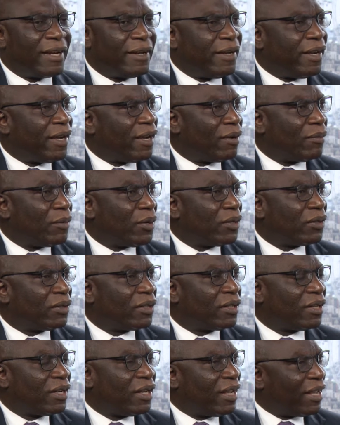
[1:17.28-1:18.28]
diamond,
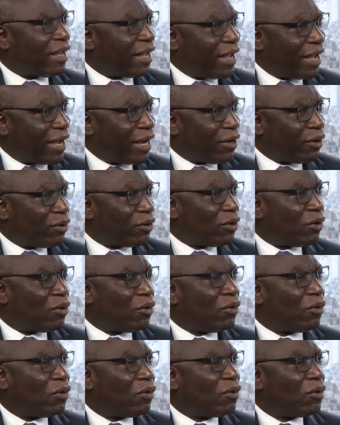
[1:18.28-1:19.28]
iron
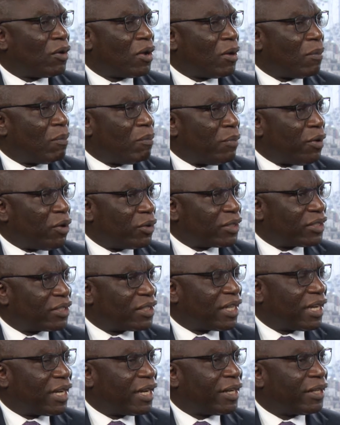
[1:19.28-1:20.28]
ore,
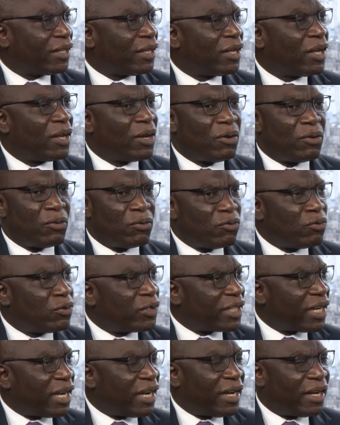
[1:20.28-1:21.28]
bauxite,
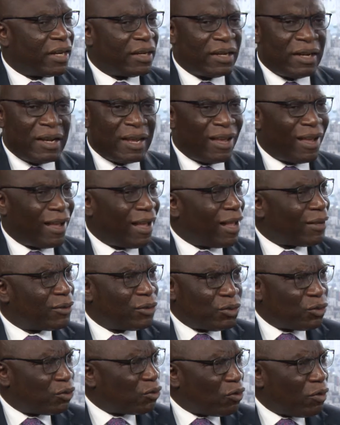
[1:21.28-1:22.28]
rutile, and
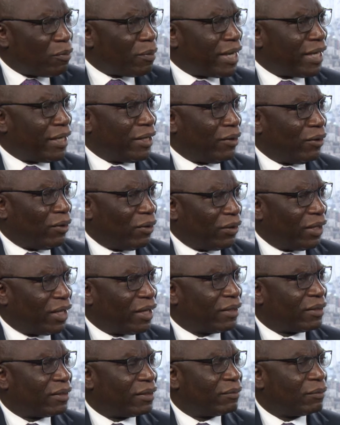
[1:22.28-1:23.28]
so many others.
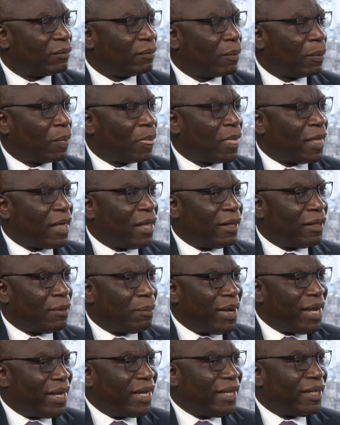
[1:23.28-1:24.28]
The
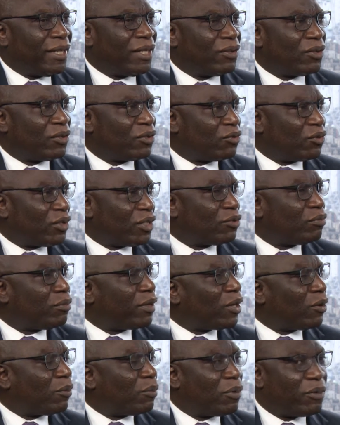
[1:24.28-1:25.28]
banking industry is
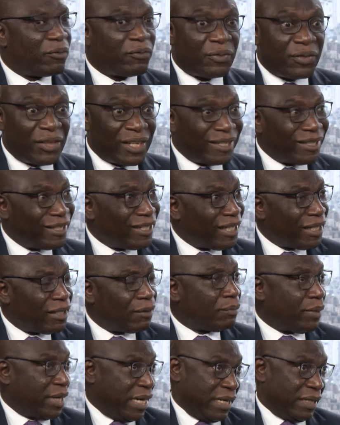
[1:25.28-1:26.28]
made up of 13
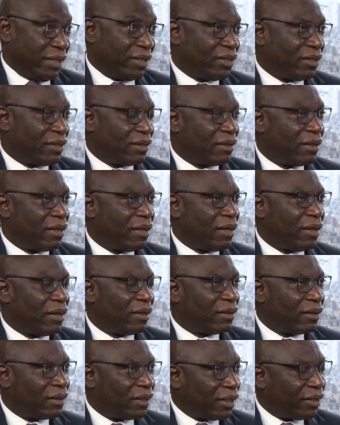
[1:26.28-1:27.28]
banks,
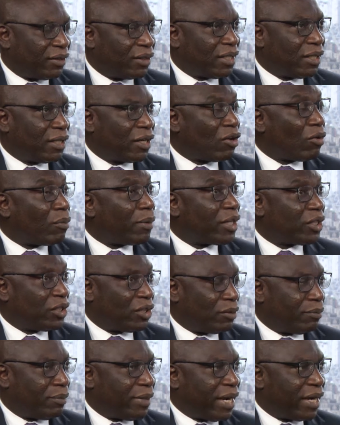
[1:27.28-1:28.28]
13
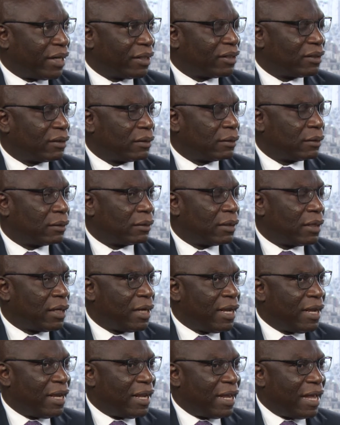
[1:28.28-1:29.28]
commercial banks,
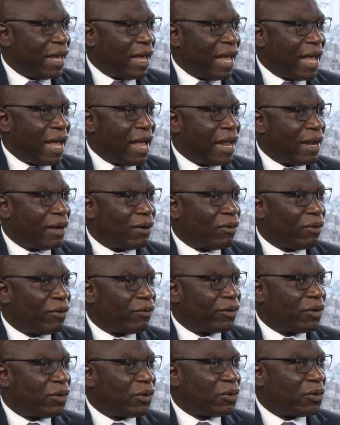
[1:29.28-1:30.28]
and
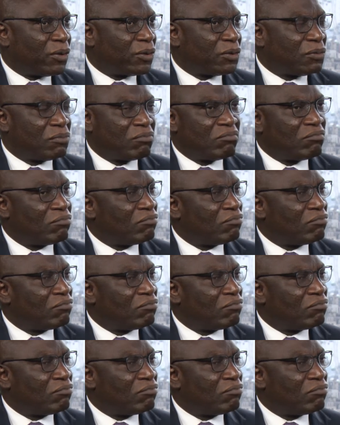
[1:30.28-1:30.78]
of course,